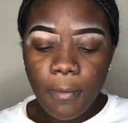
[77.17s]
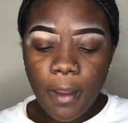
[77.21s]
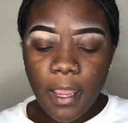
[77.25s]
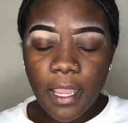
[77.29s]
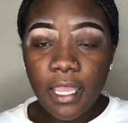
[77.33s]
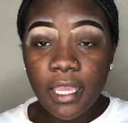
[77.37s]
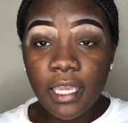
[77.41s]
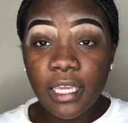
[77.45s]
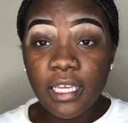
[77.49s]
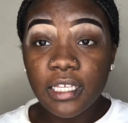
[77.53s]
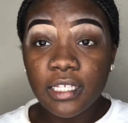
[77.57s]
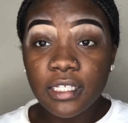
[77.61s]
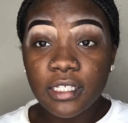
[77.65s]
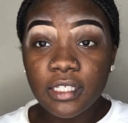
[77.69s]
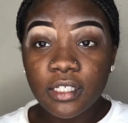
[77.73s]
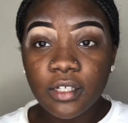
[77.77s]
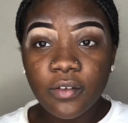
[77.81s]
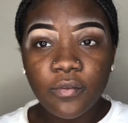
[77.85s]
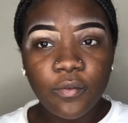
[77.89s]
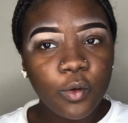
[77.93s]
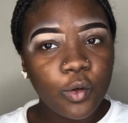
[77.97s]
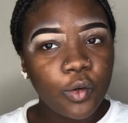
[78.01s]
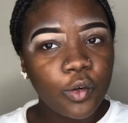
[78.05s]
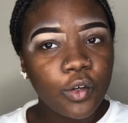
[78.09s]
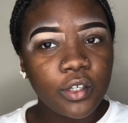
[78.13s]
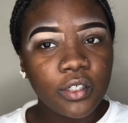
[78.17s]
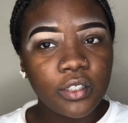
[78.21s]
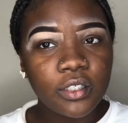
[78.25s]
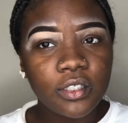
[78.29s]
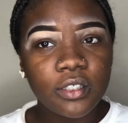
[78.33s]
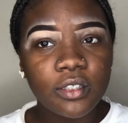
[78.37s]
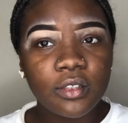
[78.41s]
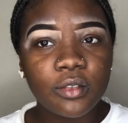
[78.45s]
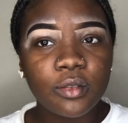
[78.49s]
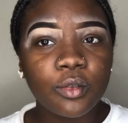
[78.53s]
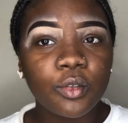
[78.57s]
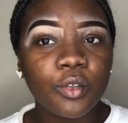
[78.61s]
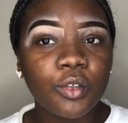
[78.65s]
is, of
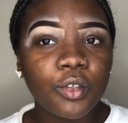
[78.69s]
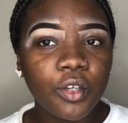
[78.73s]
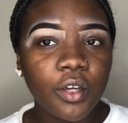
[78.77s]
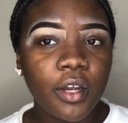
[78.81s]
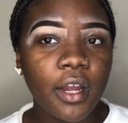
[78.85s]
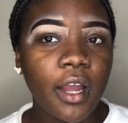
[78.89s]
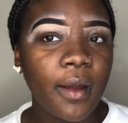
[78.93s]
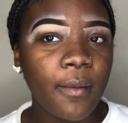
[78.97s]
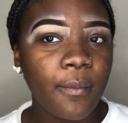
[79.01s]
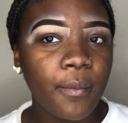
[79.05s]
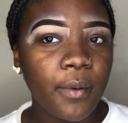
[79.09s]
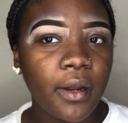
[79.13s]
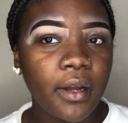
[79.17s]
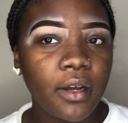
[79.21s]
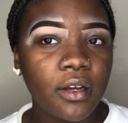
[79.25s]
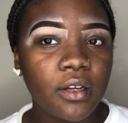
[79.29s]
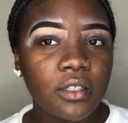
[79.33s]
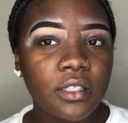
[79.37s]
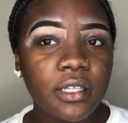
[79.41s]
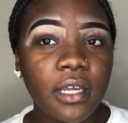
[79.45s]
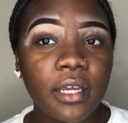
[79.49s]
course, do your eyebrows.